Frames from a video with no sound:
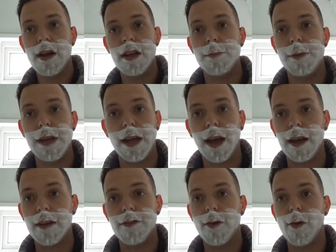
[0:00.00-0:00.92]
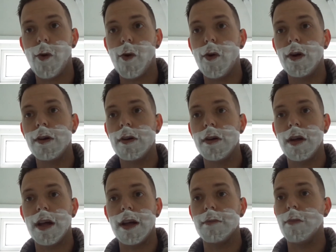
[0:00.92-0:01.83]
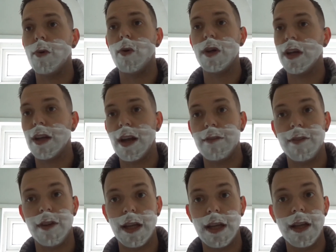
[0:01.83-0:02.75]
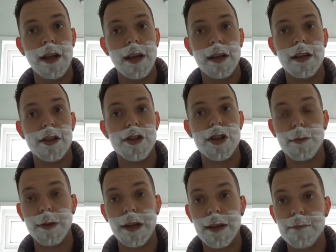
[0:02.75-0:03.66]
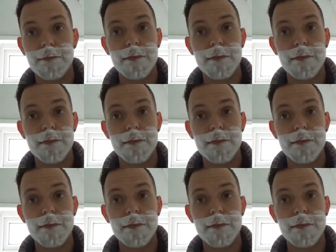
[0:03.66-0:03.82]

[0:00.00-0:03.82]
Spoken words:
your BK4 or you can have your Chubby.